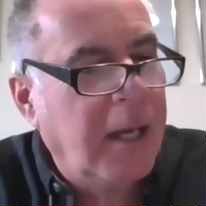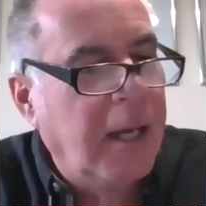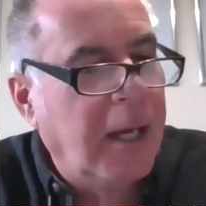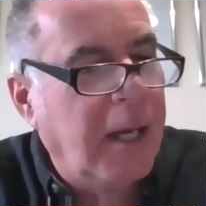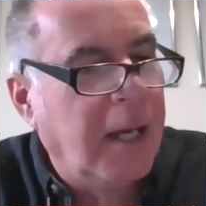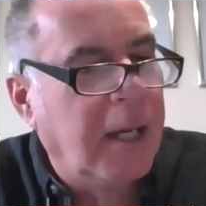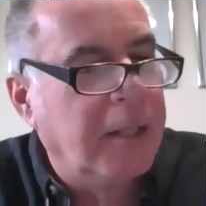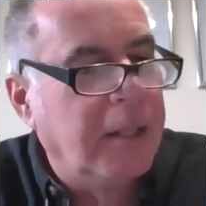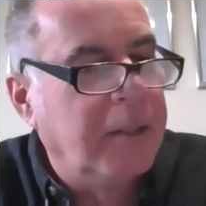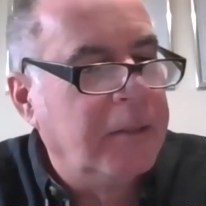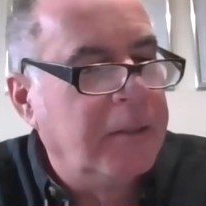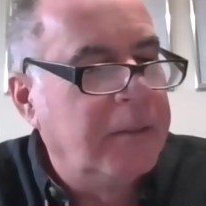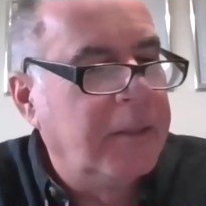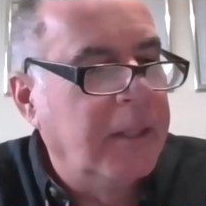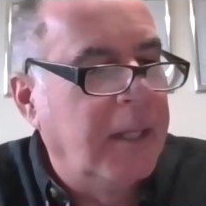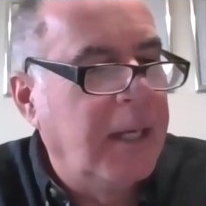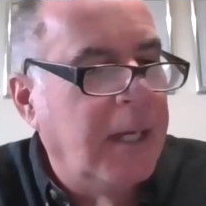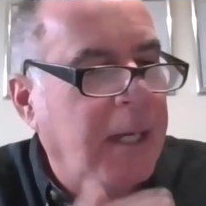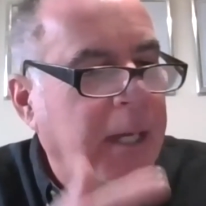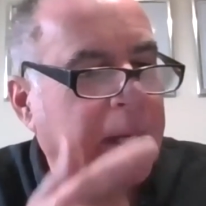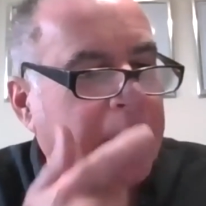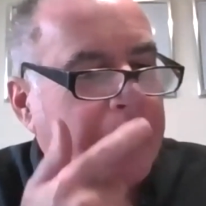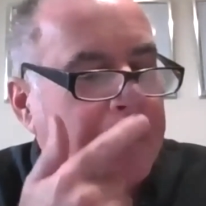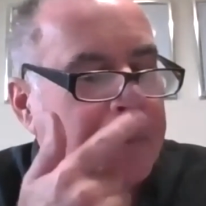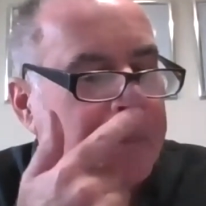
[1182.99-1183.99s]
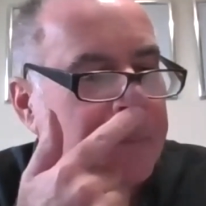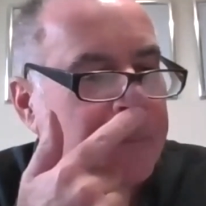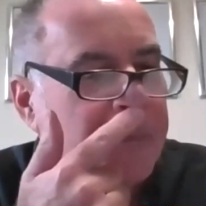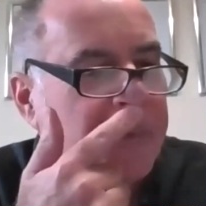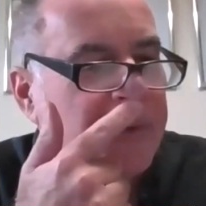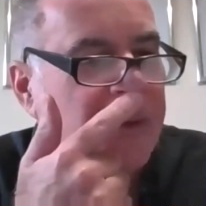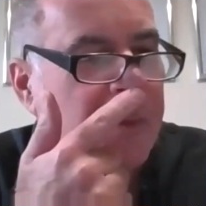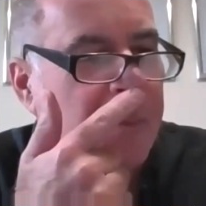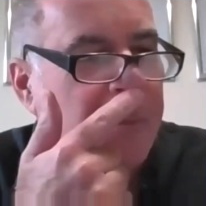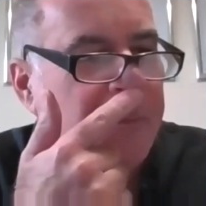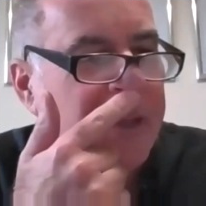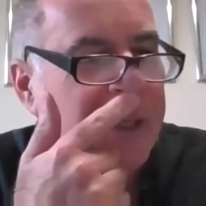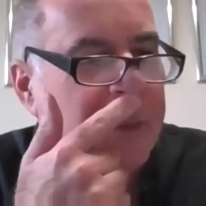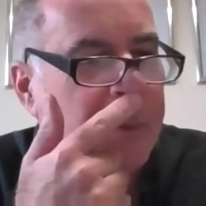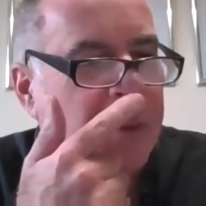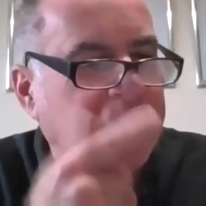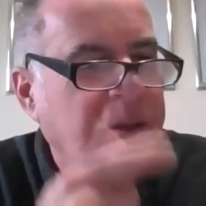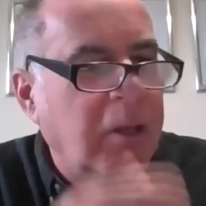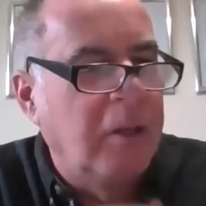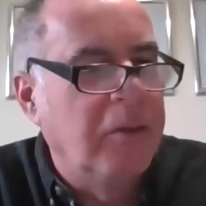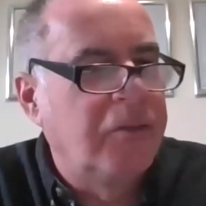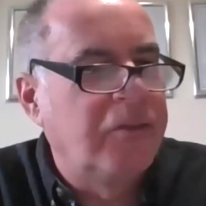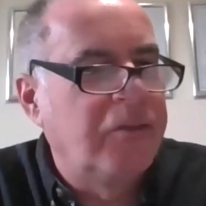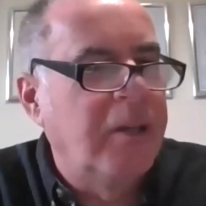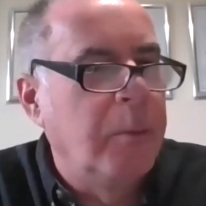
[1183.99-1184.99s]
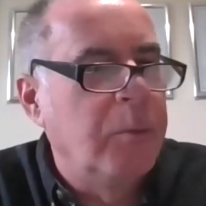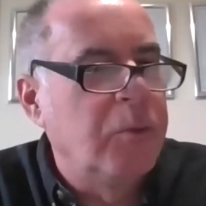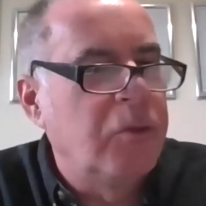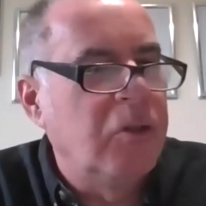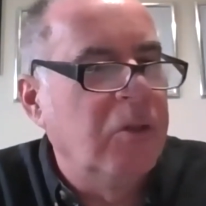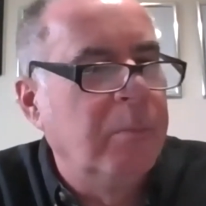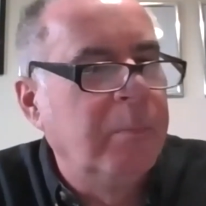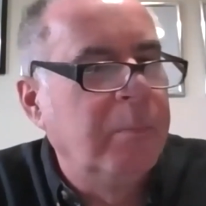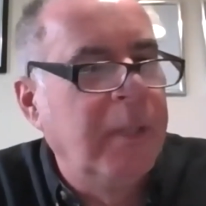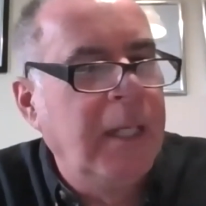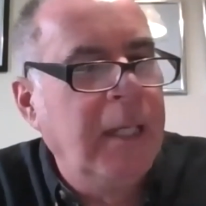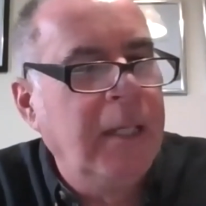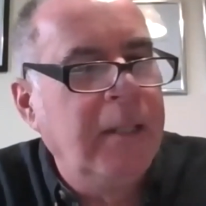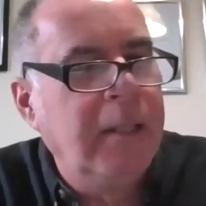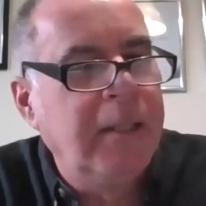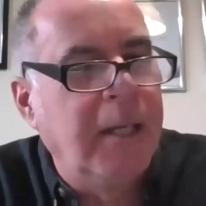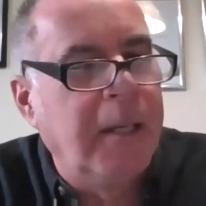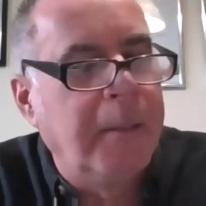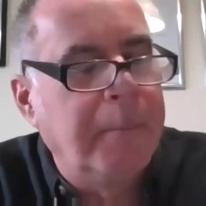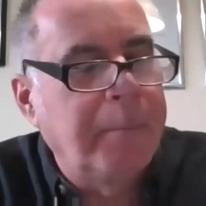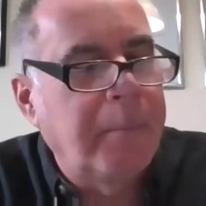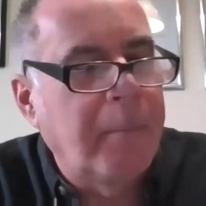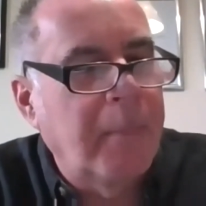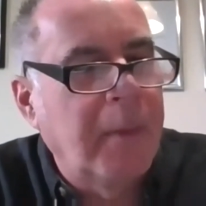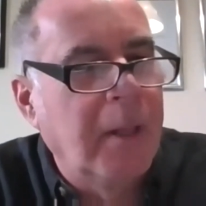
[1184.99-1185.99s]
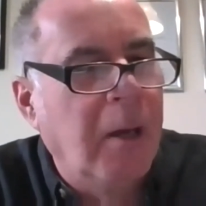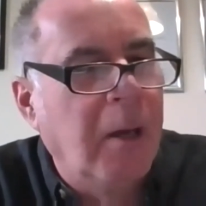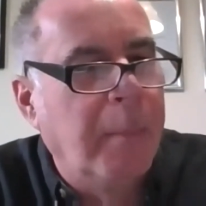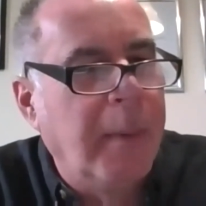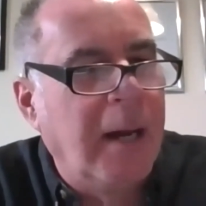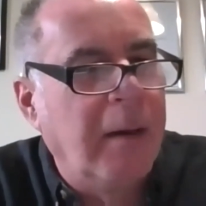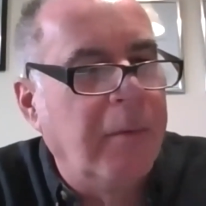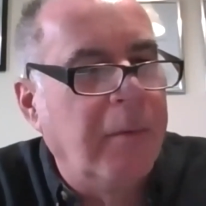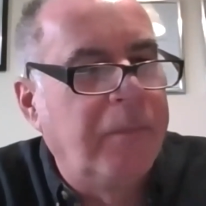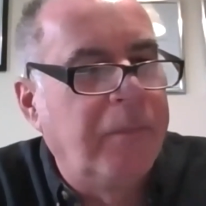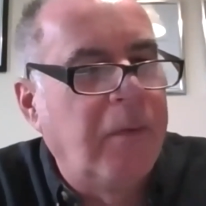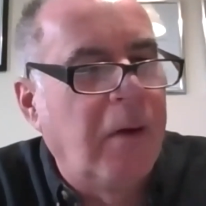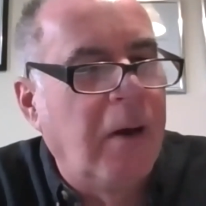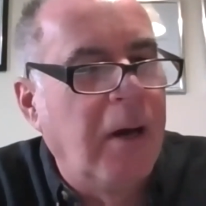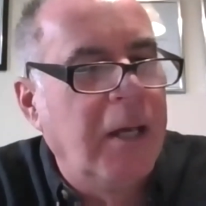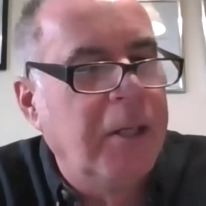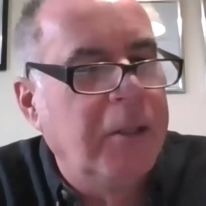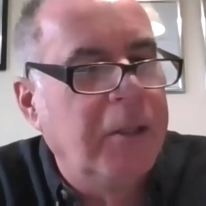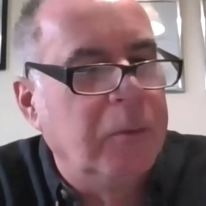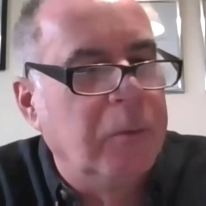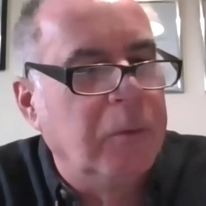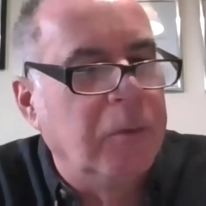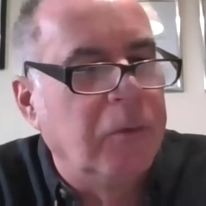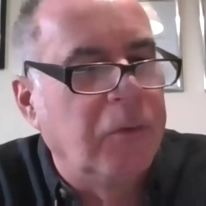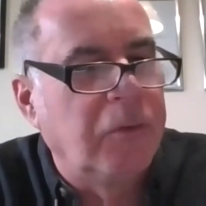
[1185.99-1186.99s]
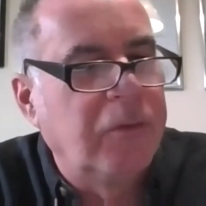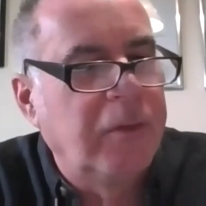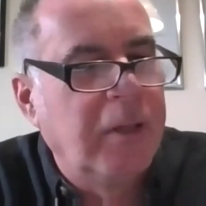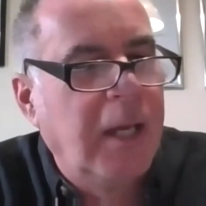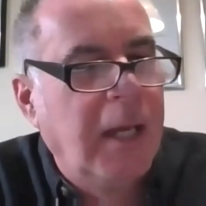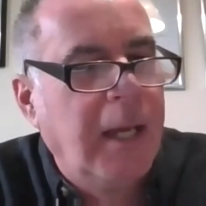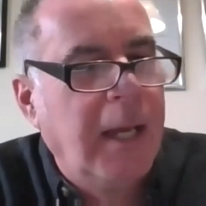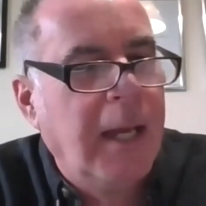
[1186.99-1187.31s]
and something was on social media about fire doors,